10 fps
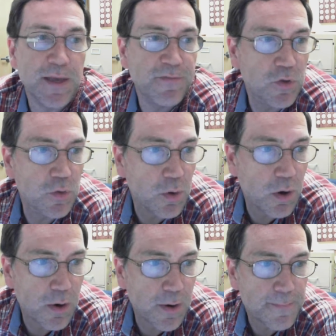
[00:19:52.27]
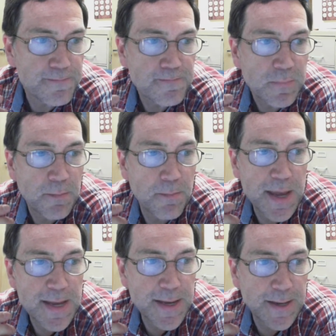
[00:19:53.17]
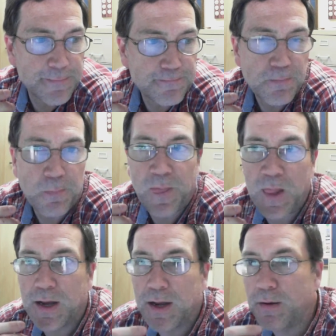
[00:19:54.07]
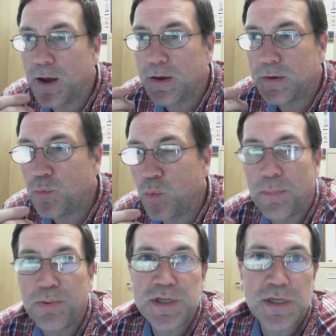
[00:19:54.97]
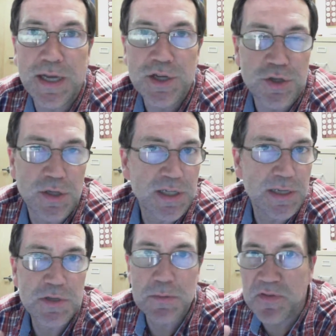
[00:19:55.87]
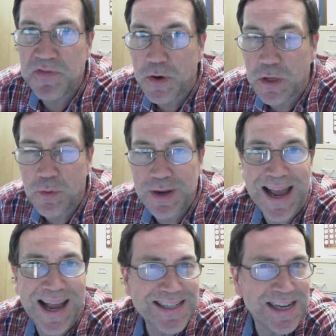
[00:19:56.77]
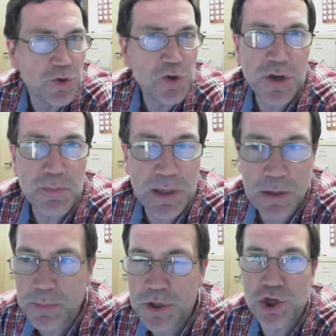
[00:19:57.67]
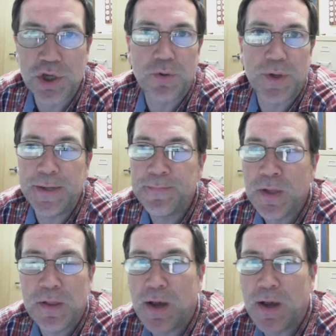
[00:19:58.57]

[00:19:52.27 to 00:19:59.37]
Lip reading: If you are making a presentation that seems to be fairly relaxed, I know you're going to be a little bit jittery.